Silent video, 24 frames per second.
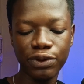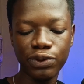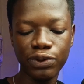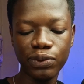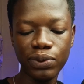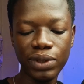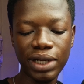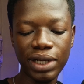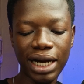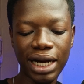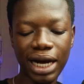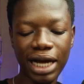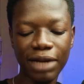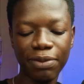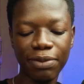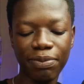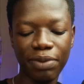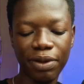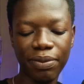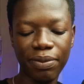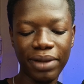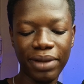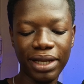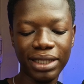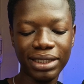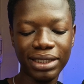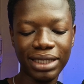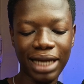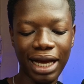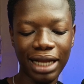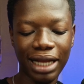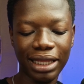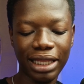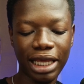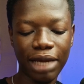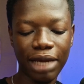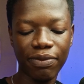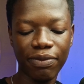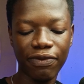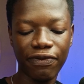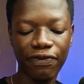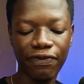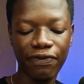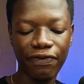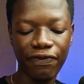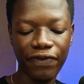2 card payment attempts